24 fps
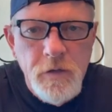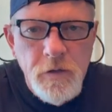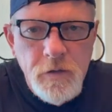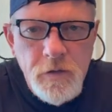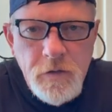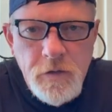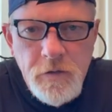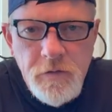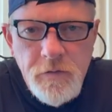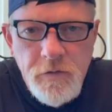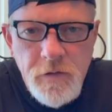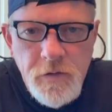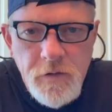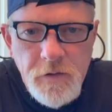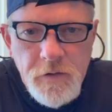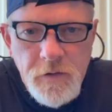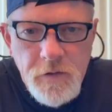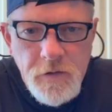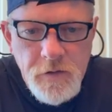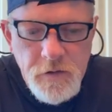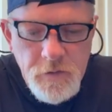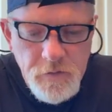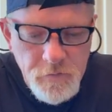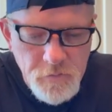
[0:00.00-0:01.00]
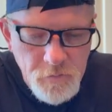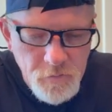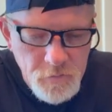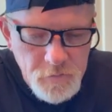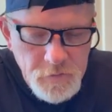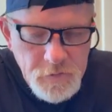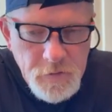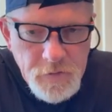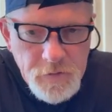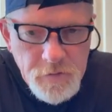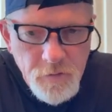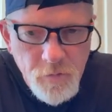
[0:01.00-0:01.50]
Kentucky through
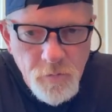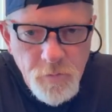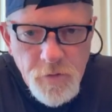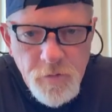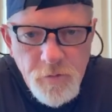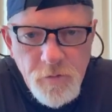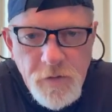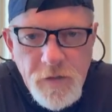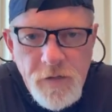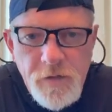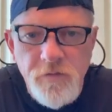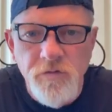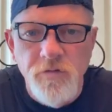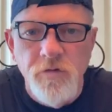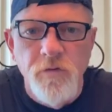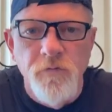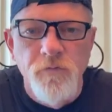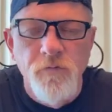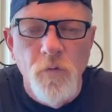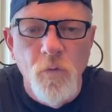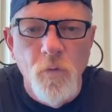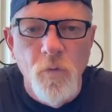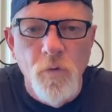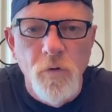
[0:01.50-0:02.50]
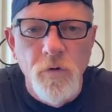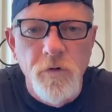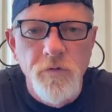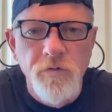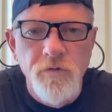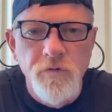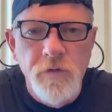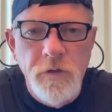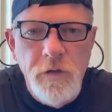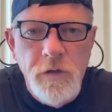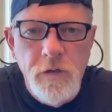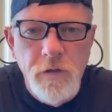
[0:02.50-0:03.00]
the Daniel Boone National
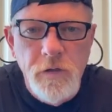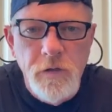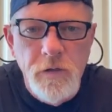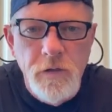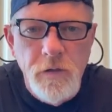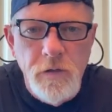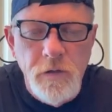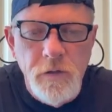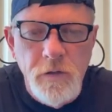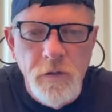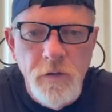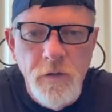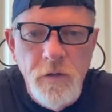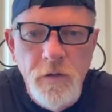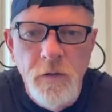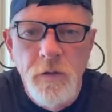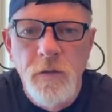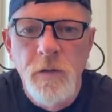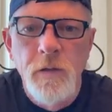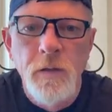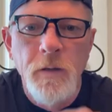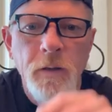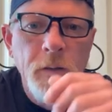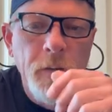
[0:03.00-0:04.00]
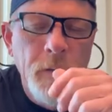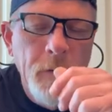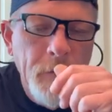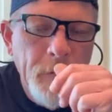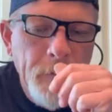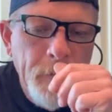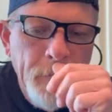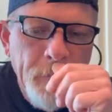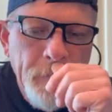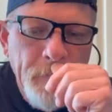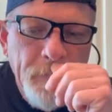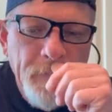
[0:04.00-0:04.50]
Forest and
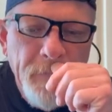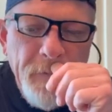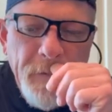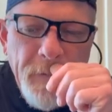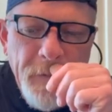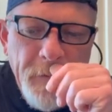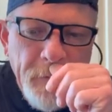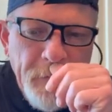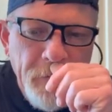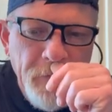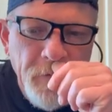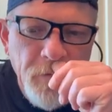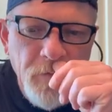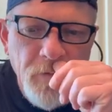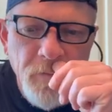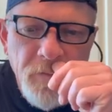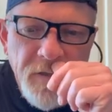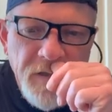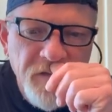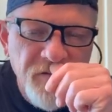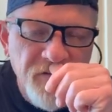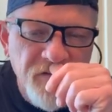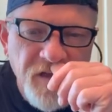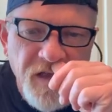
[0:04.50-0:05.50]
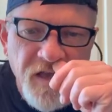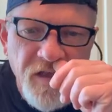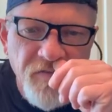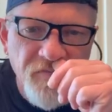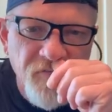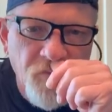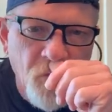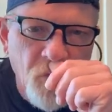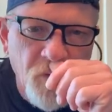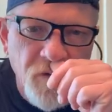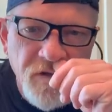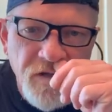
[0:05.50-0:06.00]
through the Big
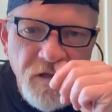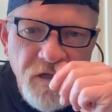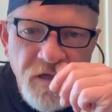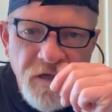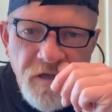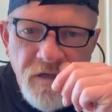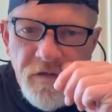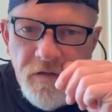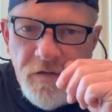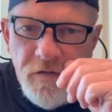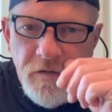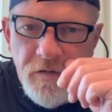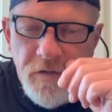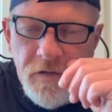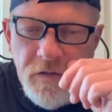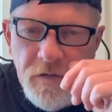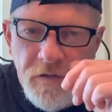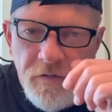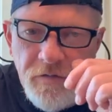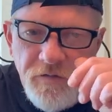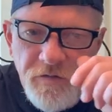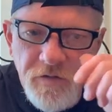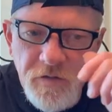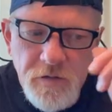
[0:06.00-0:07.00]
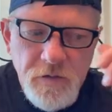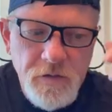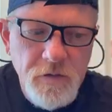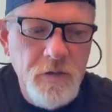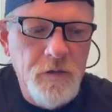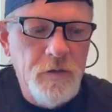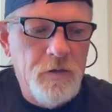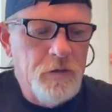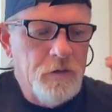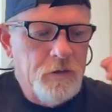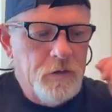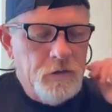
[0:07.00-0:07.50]
South Fork down into
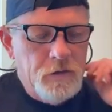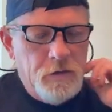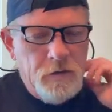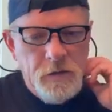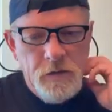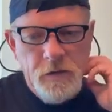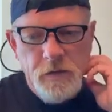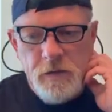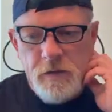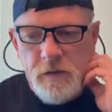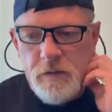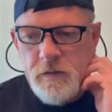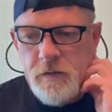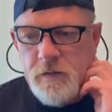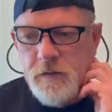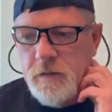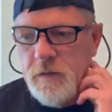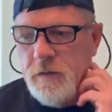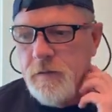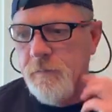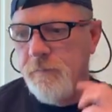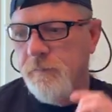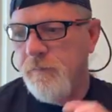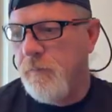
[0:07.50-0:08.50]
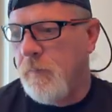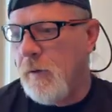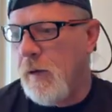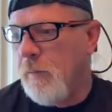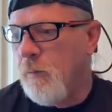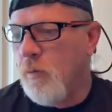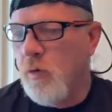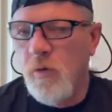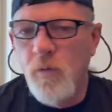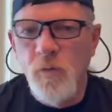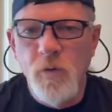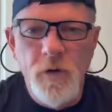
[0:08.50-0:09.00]
Tennessee. And I'm
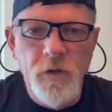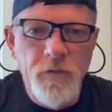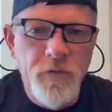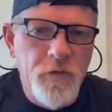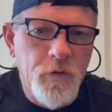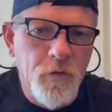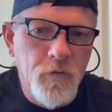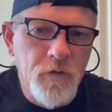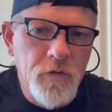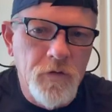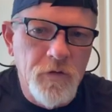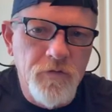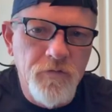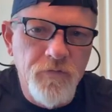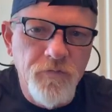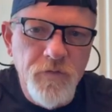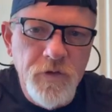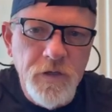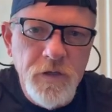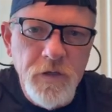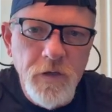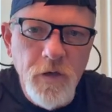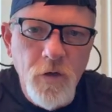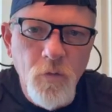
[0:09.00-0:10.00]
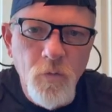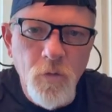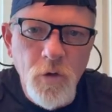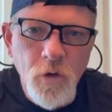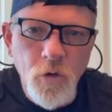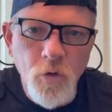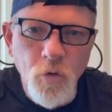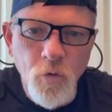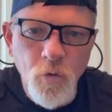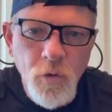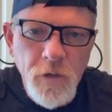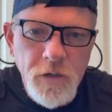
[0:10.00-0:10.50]
going to run through this video
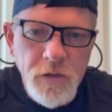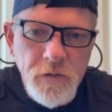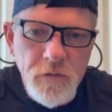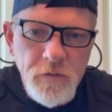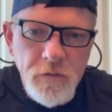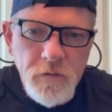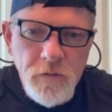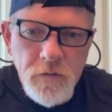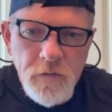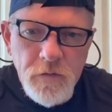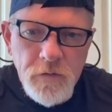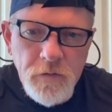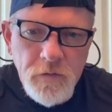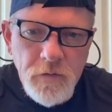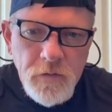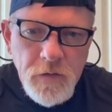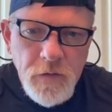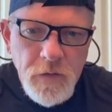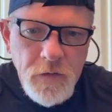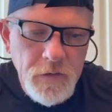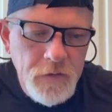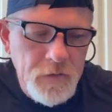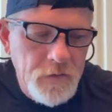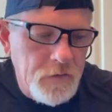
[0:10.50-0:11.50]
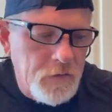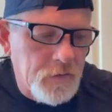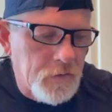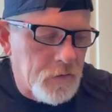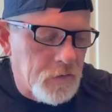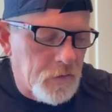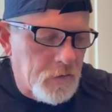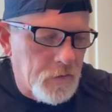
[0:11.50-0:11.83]
real quick today.